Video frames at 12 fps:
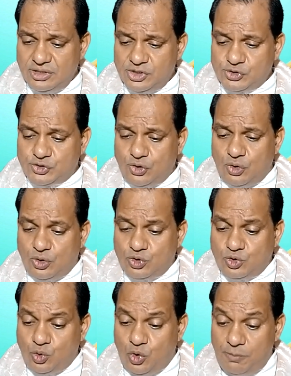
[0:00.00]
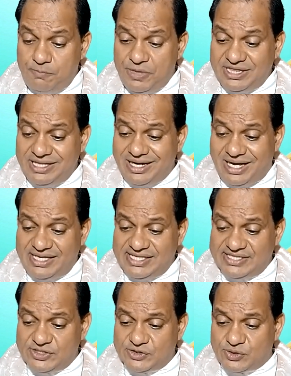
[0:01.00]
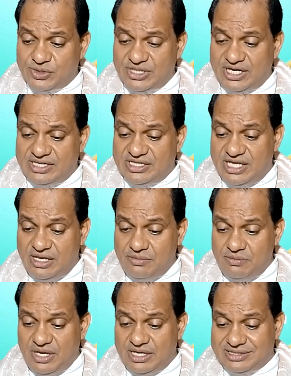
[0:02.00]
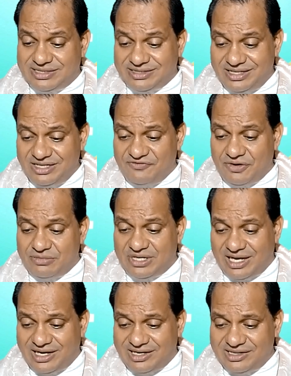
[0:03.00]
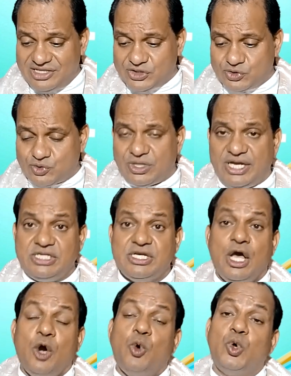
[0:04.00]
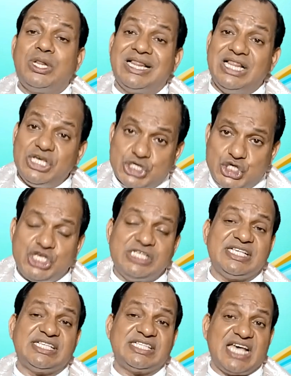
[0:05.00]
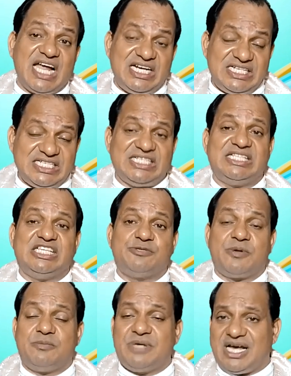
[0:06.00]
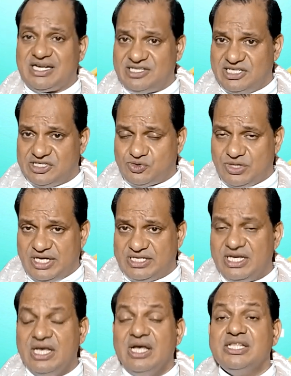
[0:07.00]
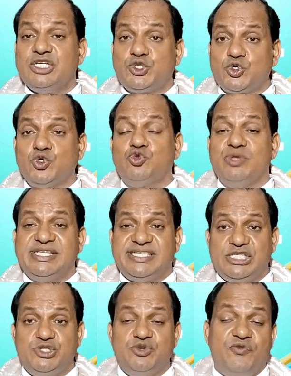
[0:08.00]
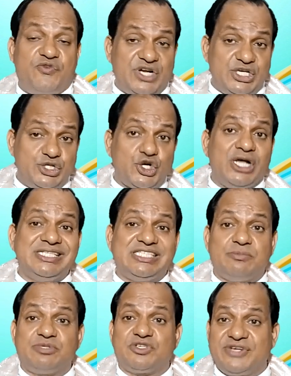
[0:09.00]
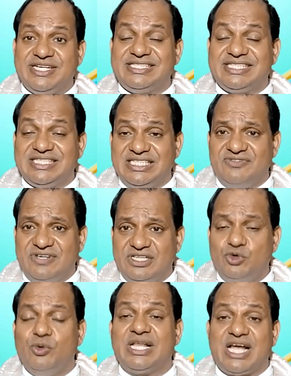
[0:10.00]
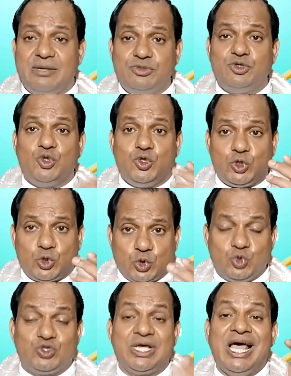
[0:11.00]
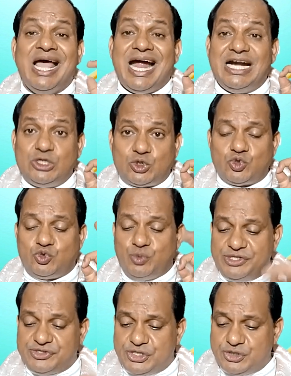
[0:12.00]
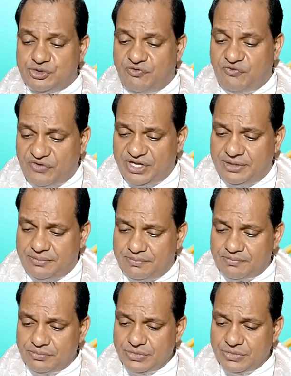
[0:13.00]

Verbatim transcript: So, to open their eyes so that they may turn from darkness to light, only Jesus can turn us from darkness to light. The truth will set you free. John chapter 8, 31, you will come to know the truth and truth will set you free.